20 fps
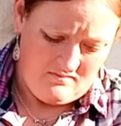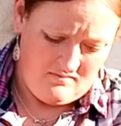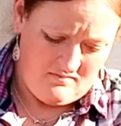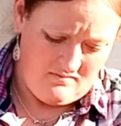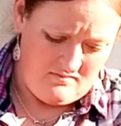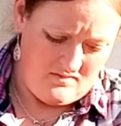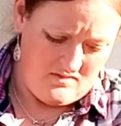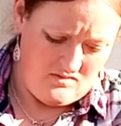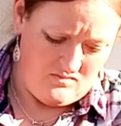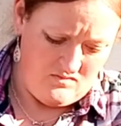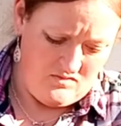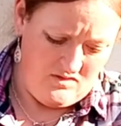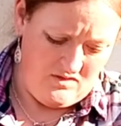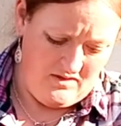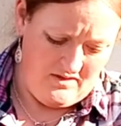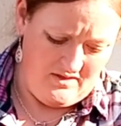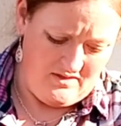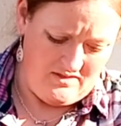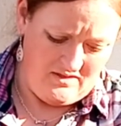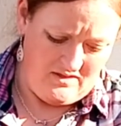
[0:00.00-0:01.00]
It's real
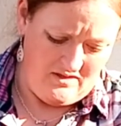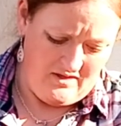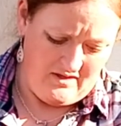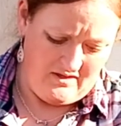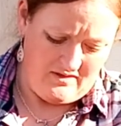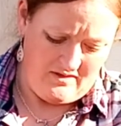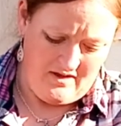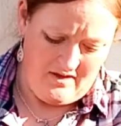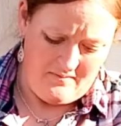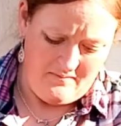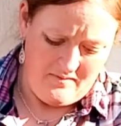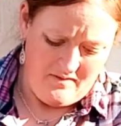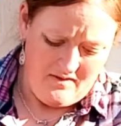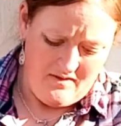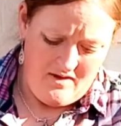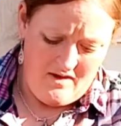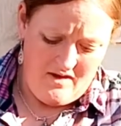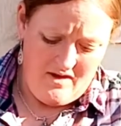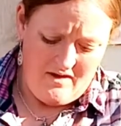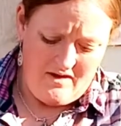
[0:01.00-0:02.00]
easy like that.
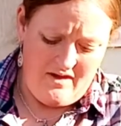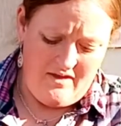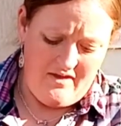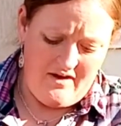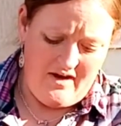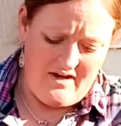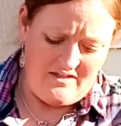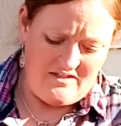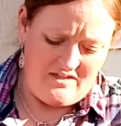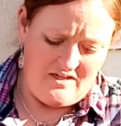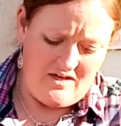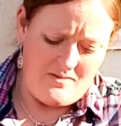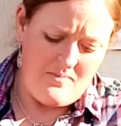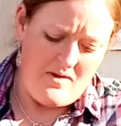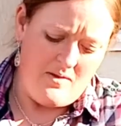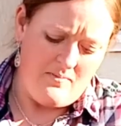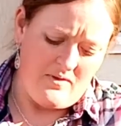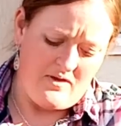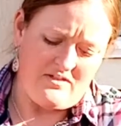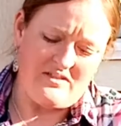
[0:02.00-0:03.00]
Now the nice thing about,
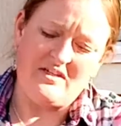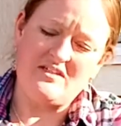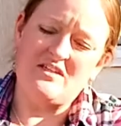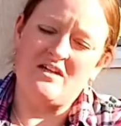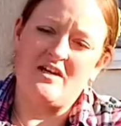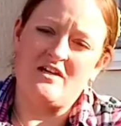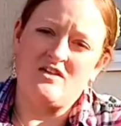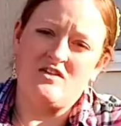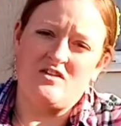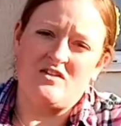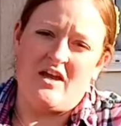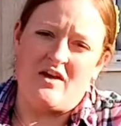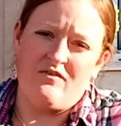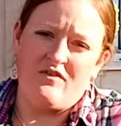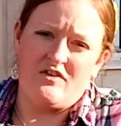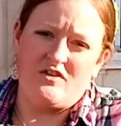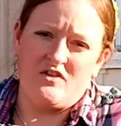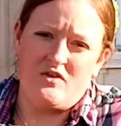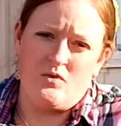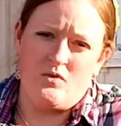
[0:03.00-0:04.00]
because I said I do this every
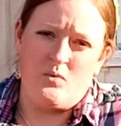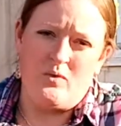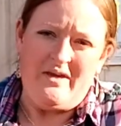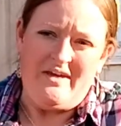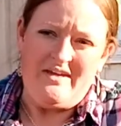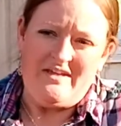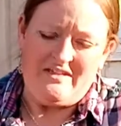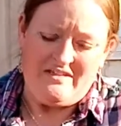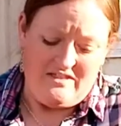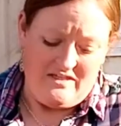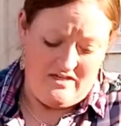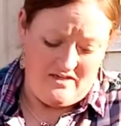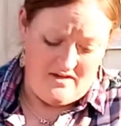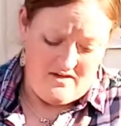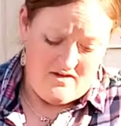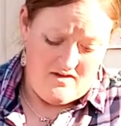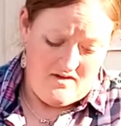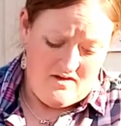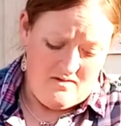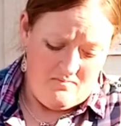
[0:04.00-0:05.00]
2 weeks,
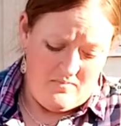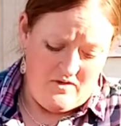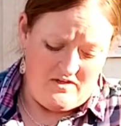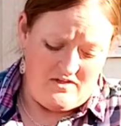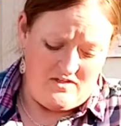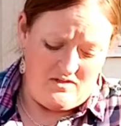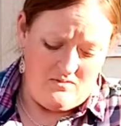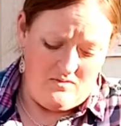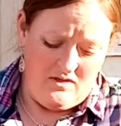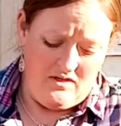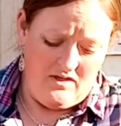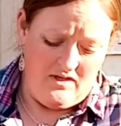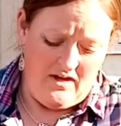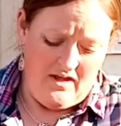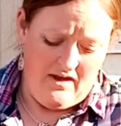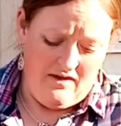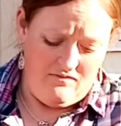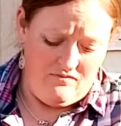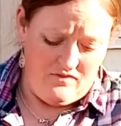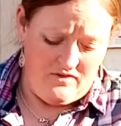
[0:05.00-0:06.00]
by doing it
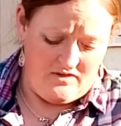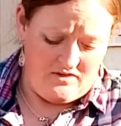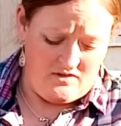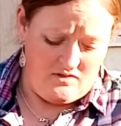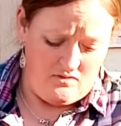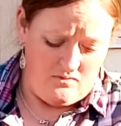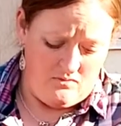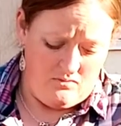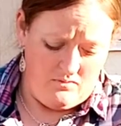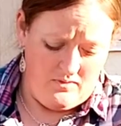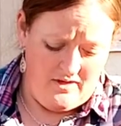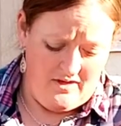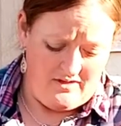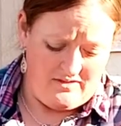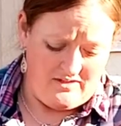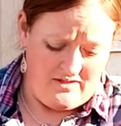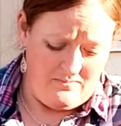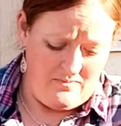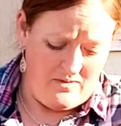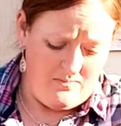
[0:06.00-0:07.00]
every 2 weeks,
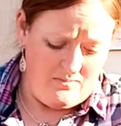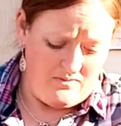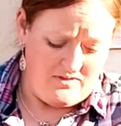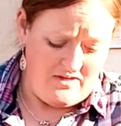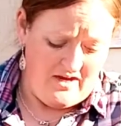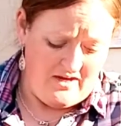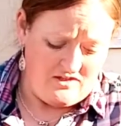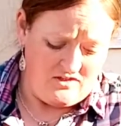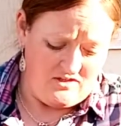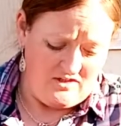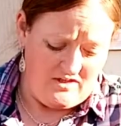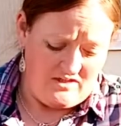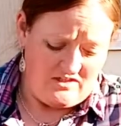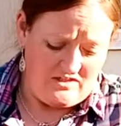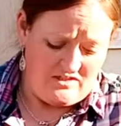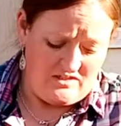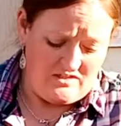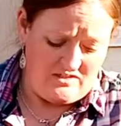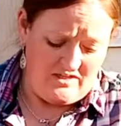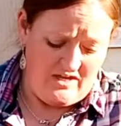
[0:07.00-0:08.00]
I'm able to actually
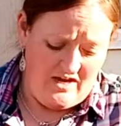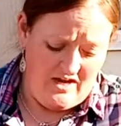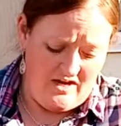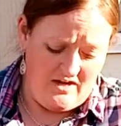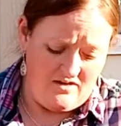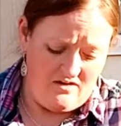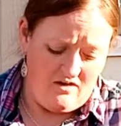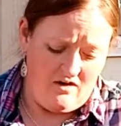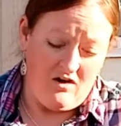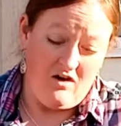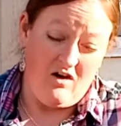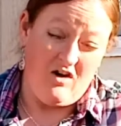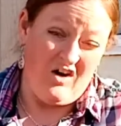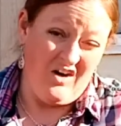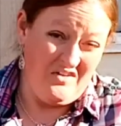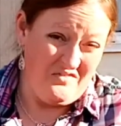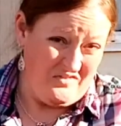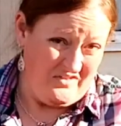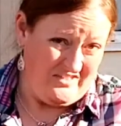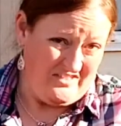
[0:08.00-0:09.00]
extend our
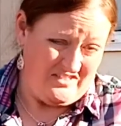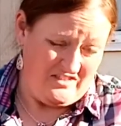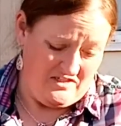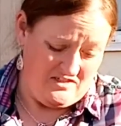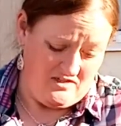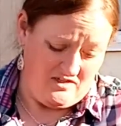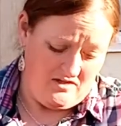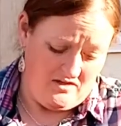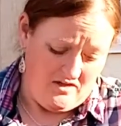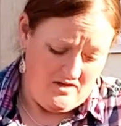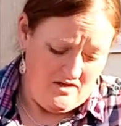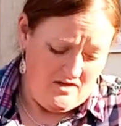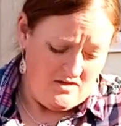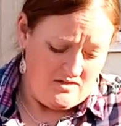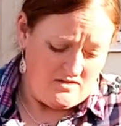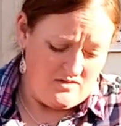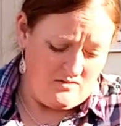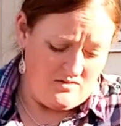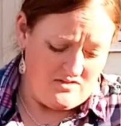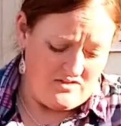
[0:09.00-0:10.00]
harvest season.
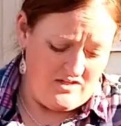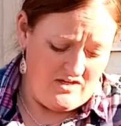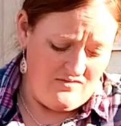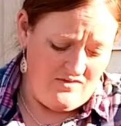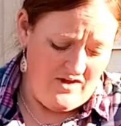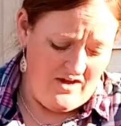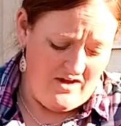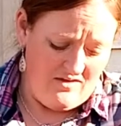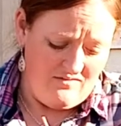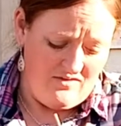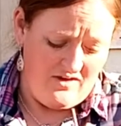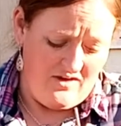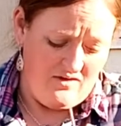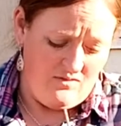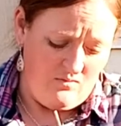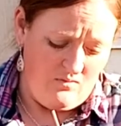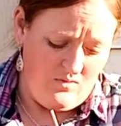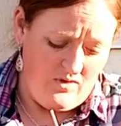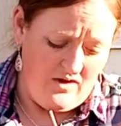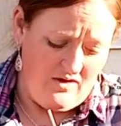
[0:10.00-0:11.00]
So instead of having
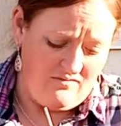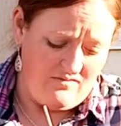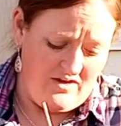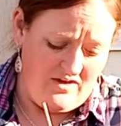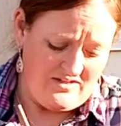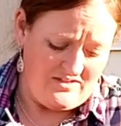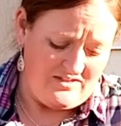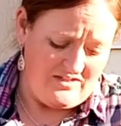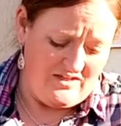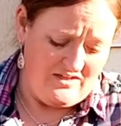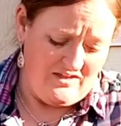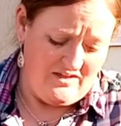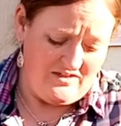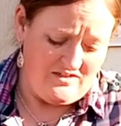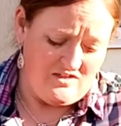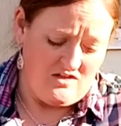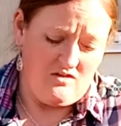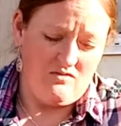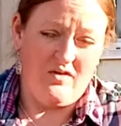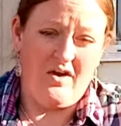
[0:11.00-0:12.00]
where I've got seedlings
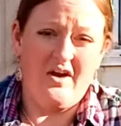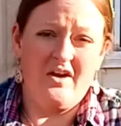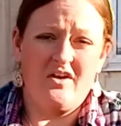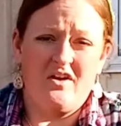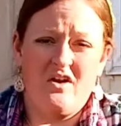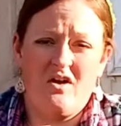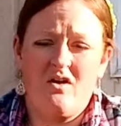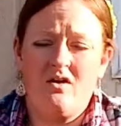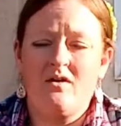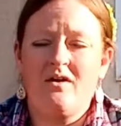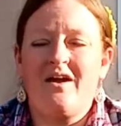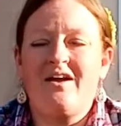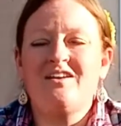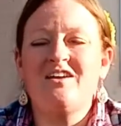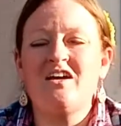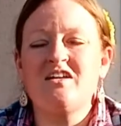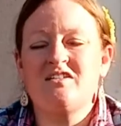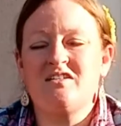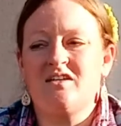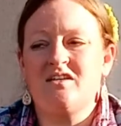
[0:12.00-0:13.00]
that are ready to go, or
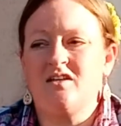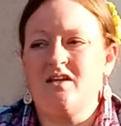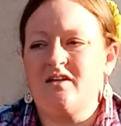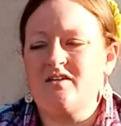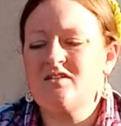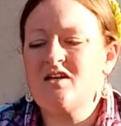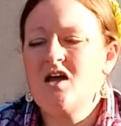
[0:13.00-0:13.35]
not seedlings,